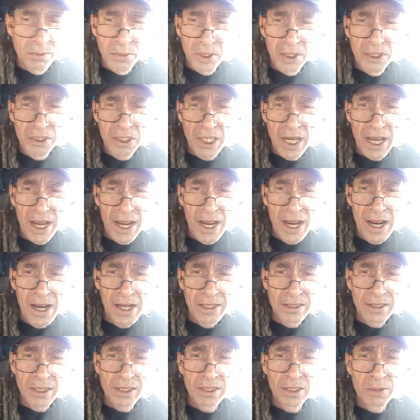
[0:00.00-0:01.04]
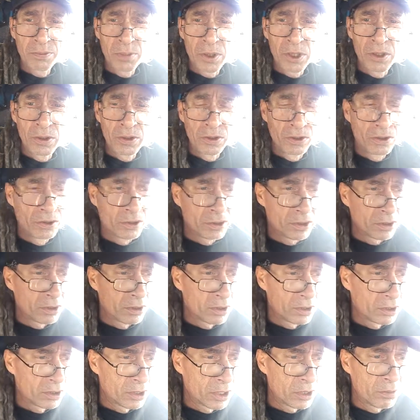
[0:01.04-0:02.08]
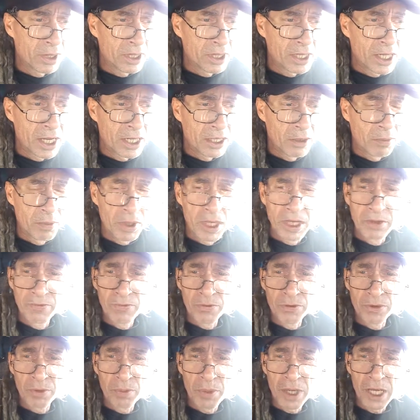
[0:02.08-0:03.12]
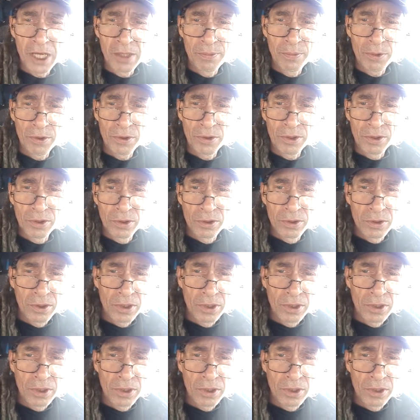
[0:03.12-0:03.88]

a bunch of ass, I suppose. Somebody had to pay for the paper